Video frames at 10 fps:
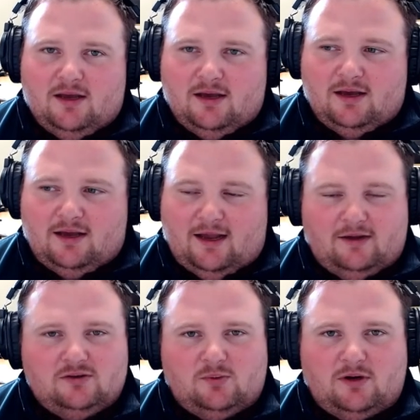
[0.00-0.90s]
I
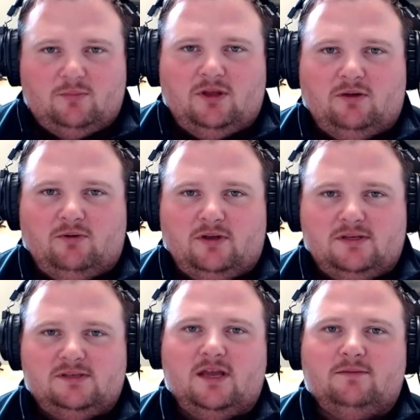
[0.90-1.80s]
always wanted to be in real
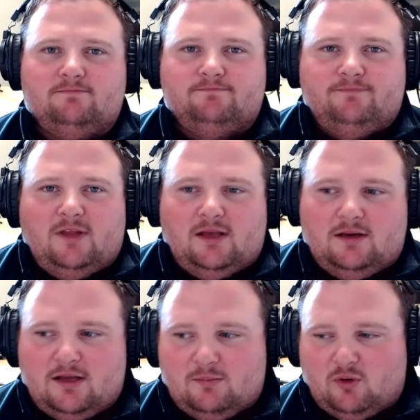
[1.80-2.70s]
estate,
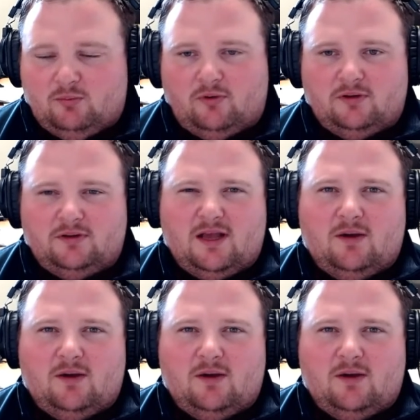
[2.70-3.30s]
and more importantly,